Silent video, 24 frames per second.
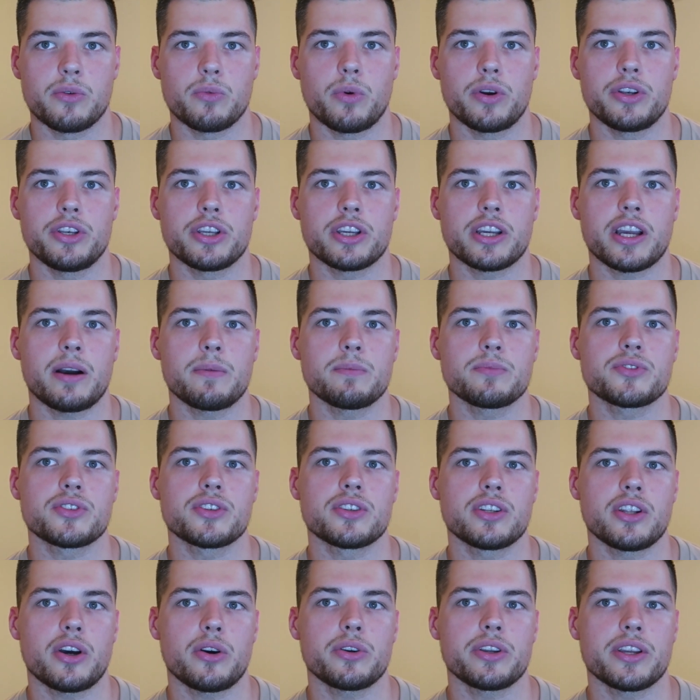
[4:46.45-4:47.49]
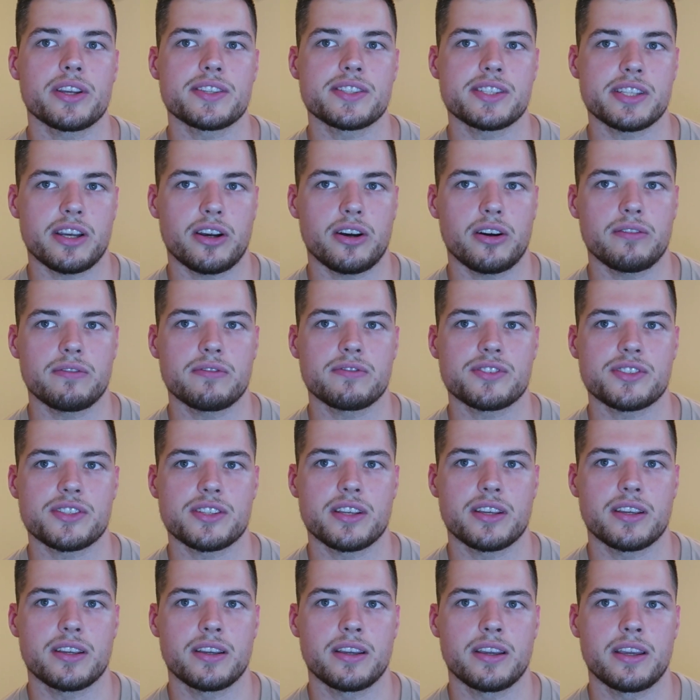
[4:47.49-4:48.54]
When you come to know
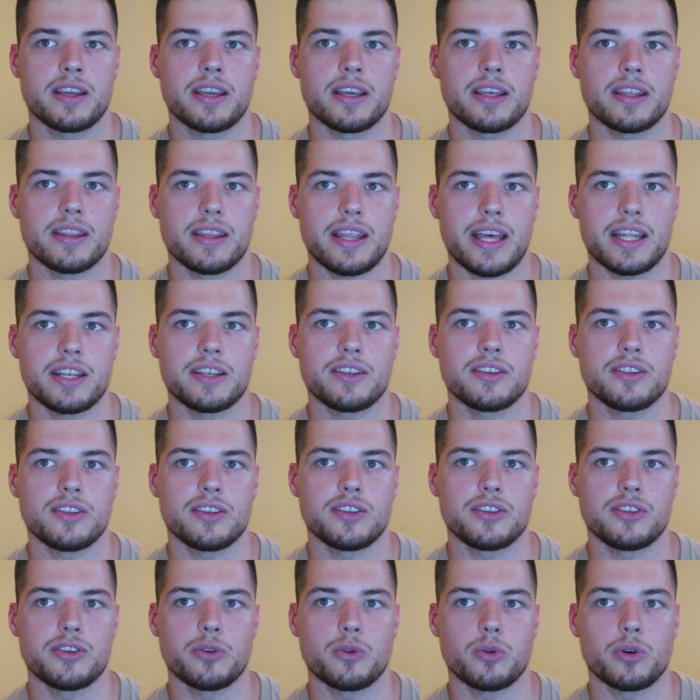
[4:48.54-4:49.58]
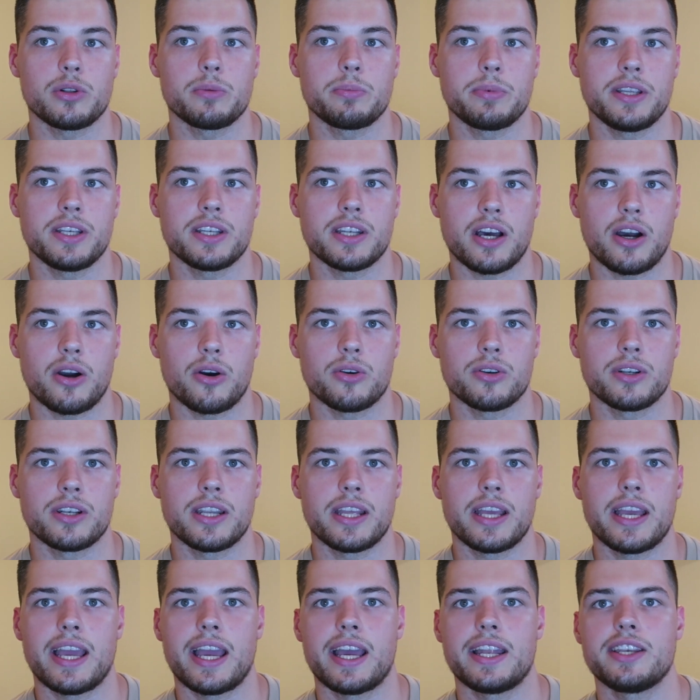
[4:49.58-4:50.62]
yourselves, then you will be
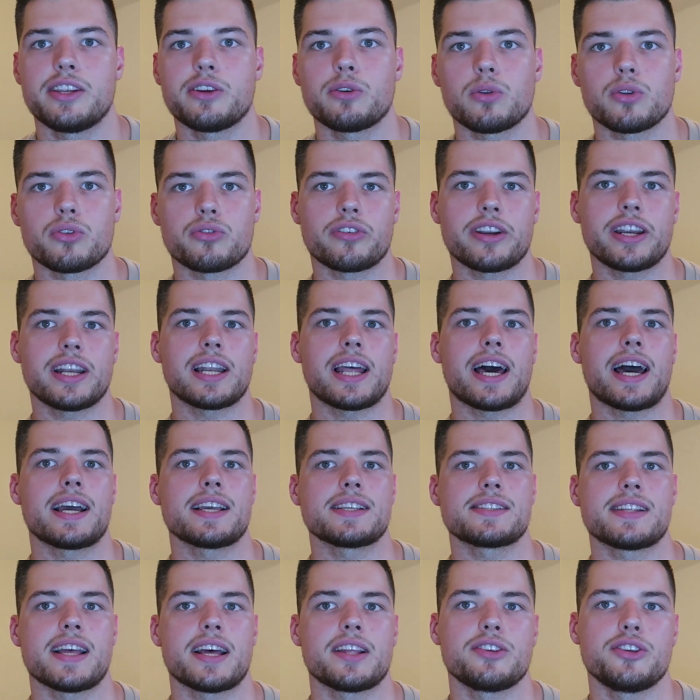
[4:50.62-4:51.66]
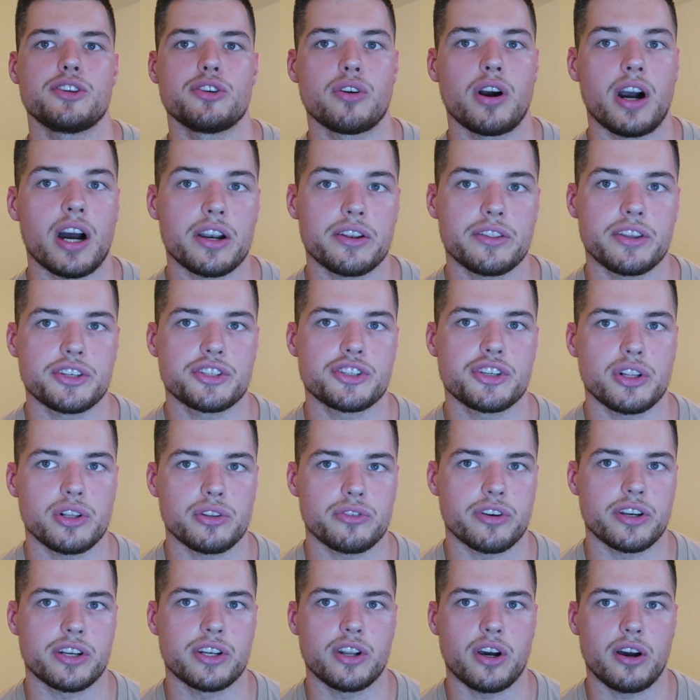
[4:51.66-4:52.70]
known, and you will realize that you are the
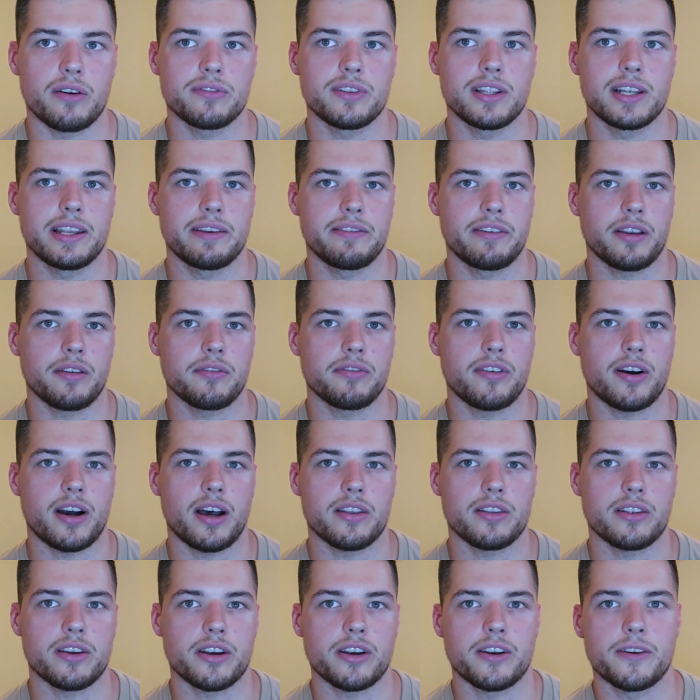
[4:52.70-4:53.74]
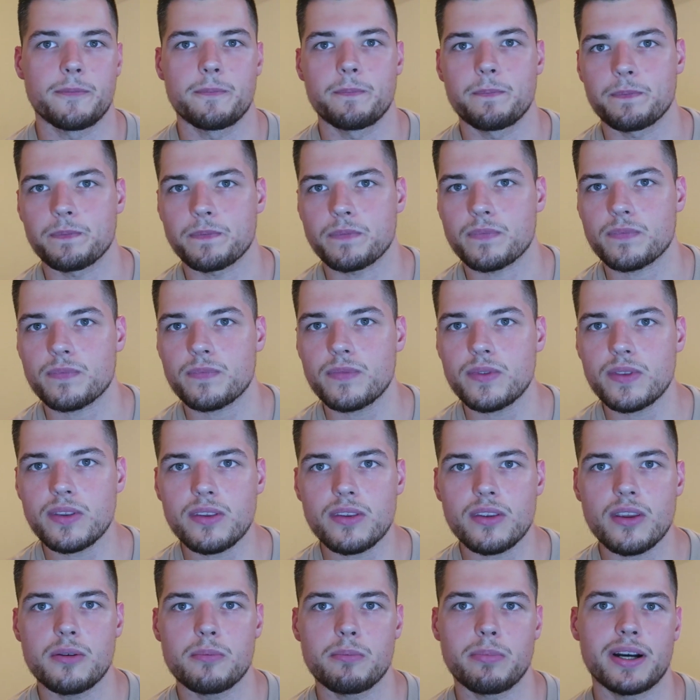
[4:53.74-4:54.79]
children of the living Father.
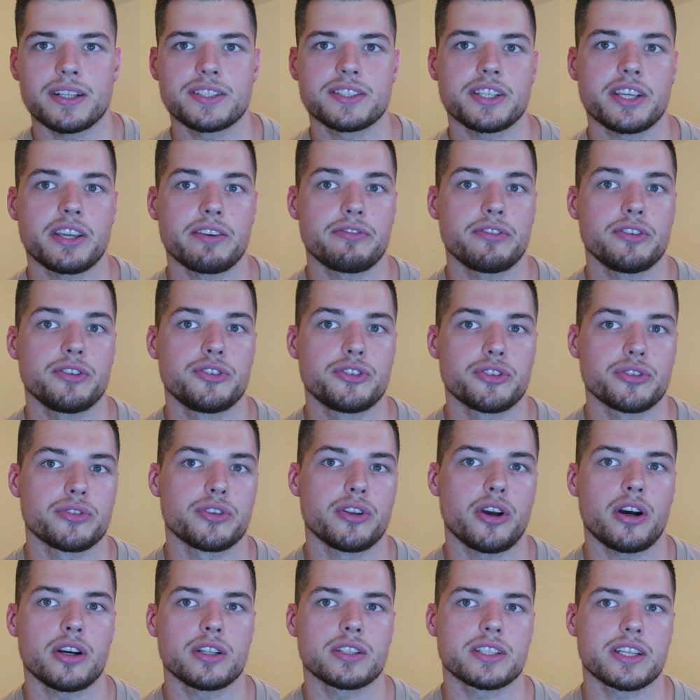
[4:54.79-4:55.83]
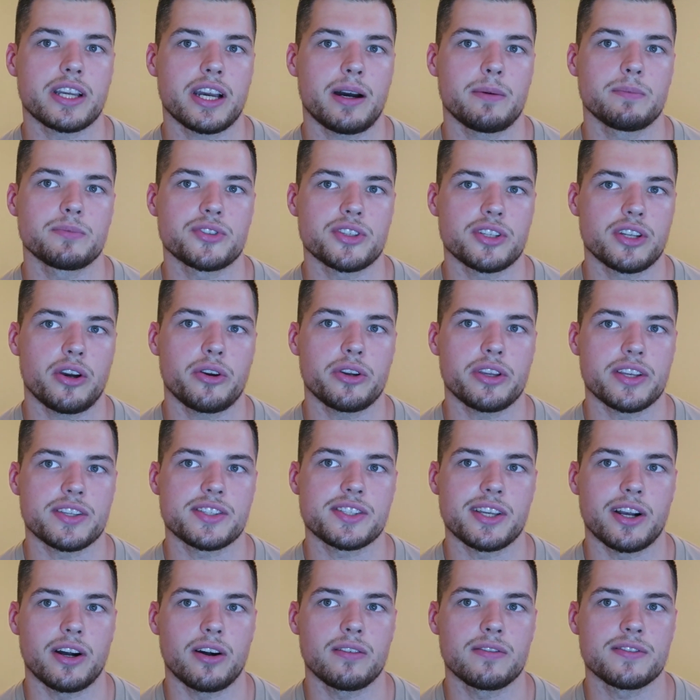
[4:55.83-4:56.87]
But if you do not come to know
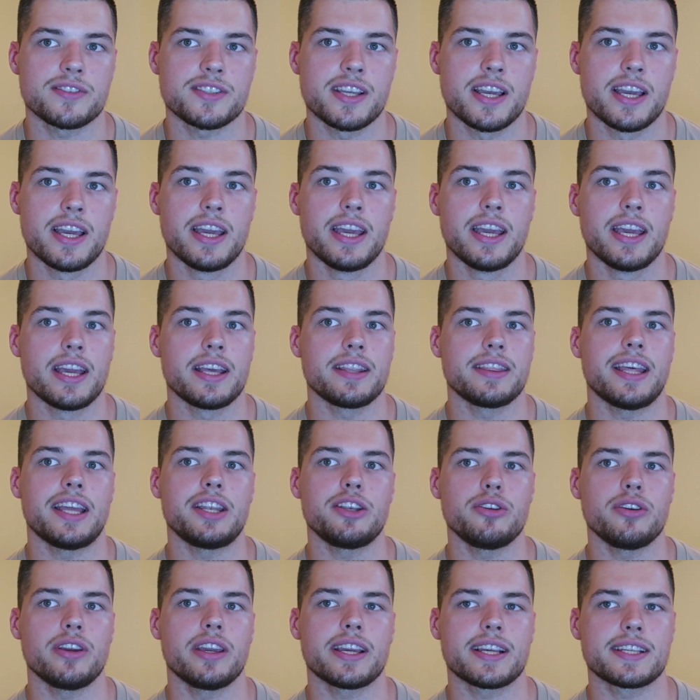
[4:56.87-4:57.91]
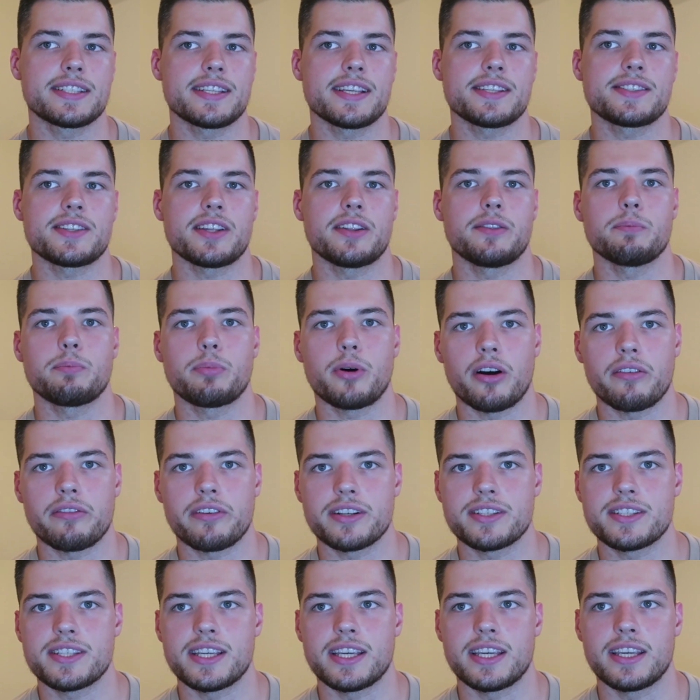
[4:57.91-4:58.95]
yourselves, then you exist in
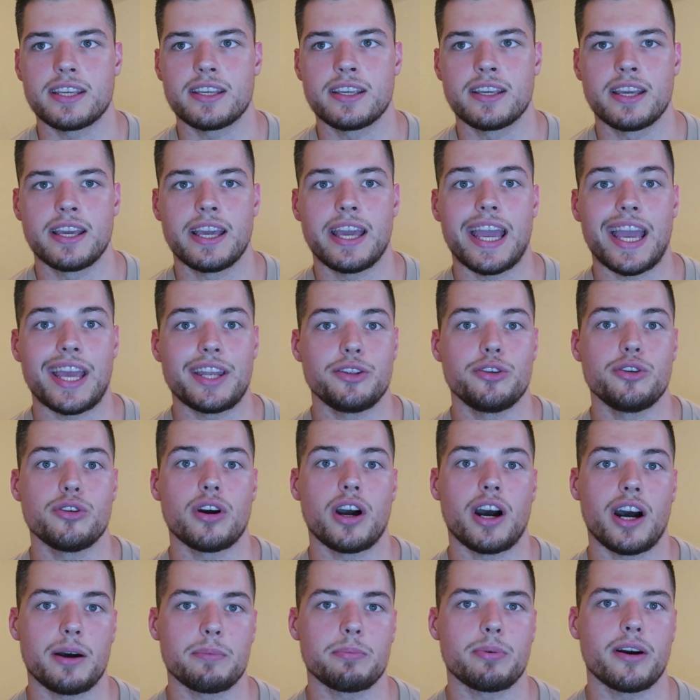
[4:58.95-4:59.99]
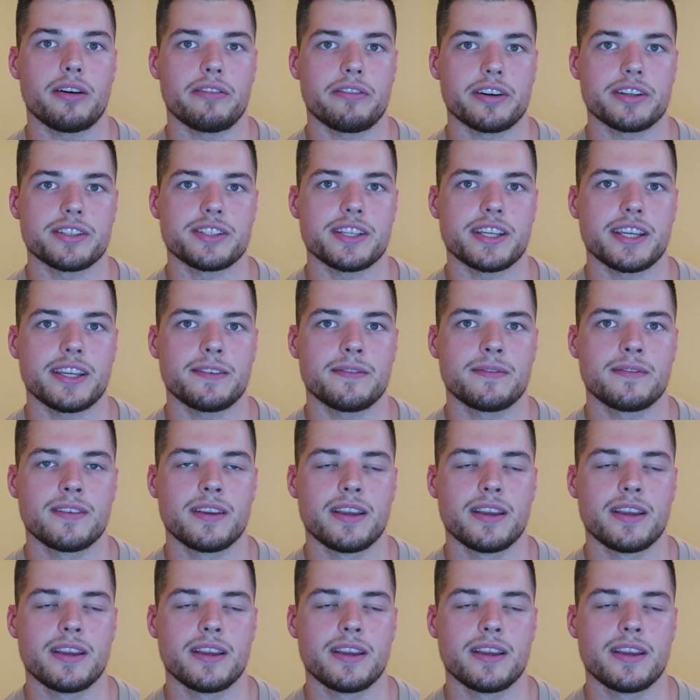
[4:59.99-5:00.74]
poverty and you are poverty.